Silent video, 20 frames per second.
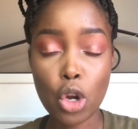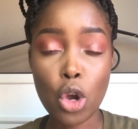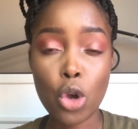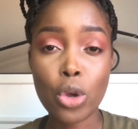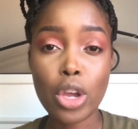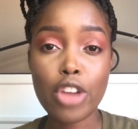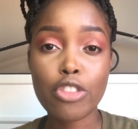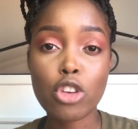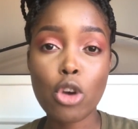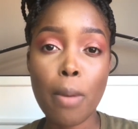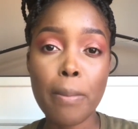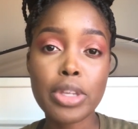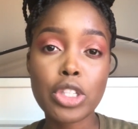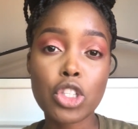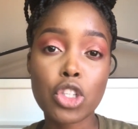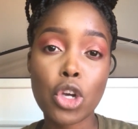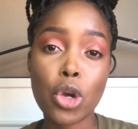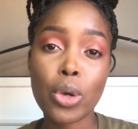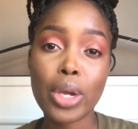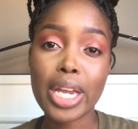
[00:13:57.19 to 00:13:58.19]
If you want me to
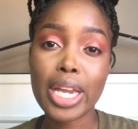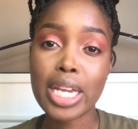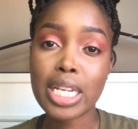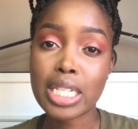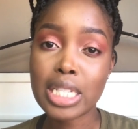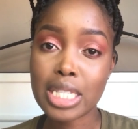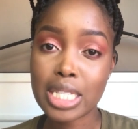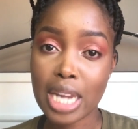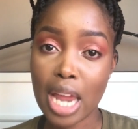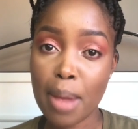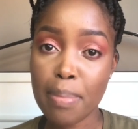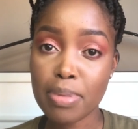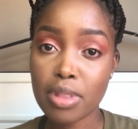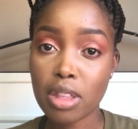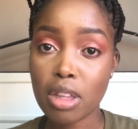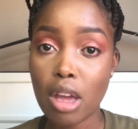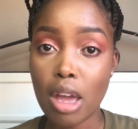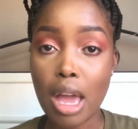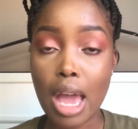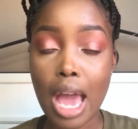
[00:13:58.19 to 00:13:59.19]
go in depth
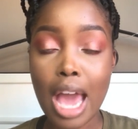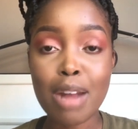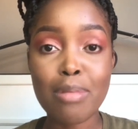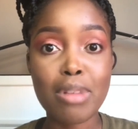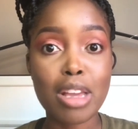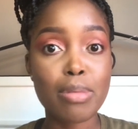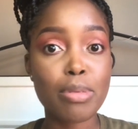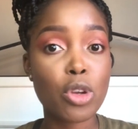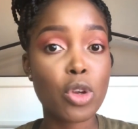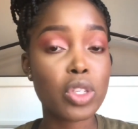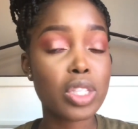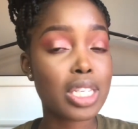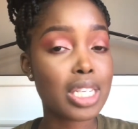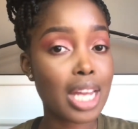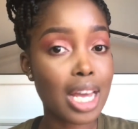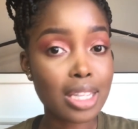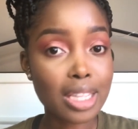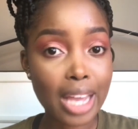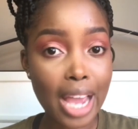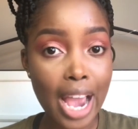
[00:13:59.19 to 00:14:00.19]
and maybe use
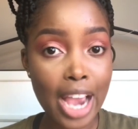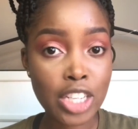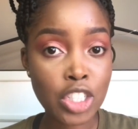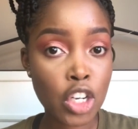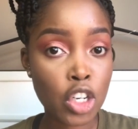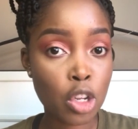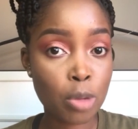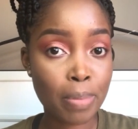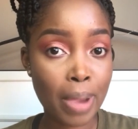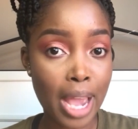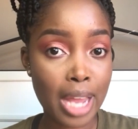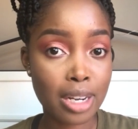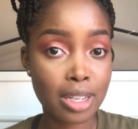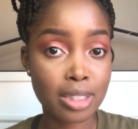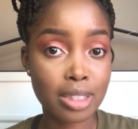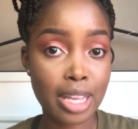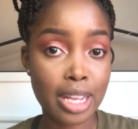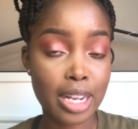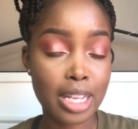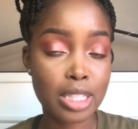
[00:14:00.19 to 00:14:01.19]
another eyeshadow palette
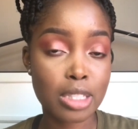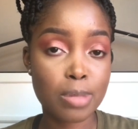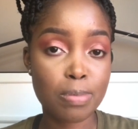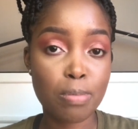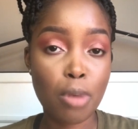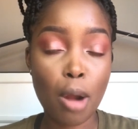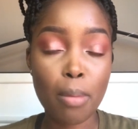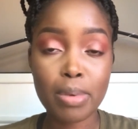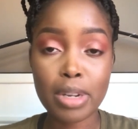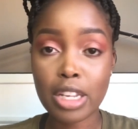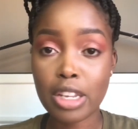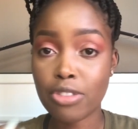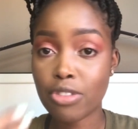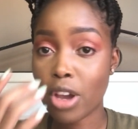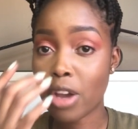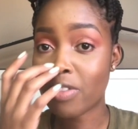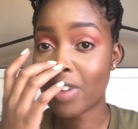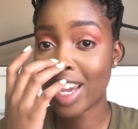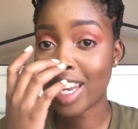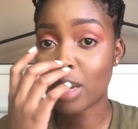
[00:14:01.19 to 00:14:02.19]
that is probably
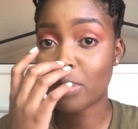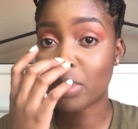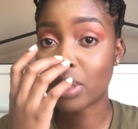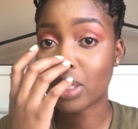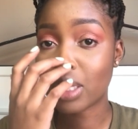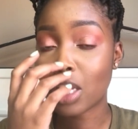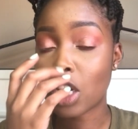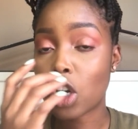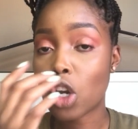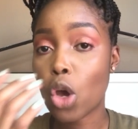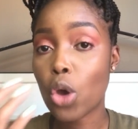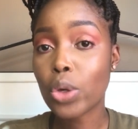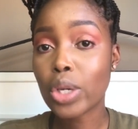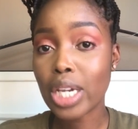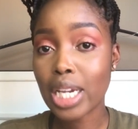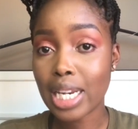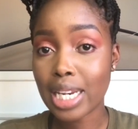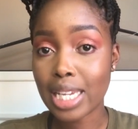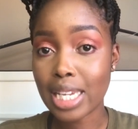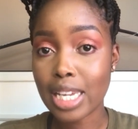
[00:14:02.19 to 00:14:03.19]
available
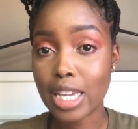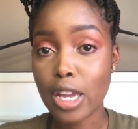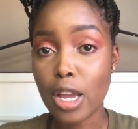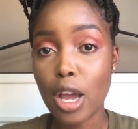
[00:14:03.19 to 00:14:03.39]
locally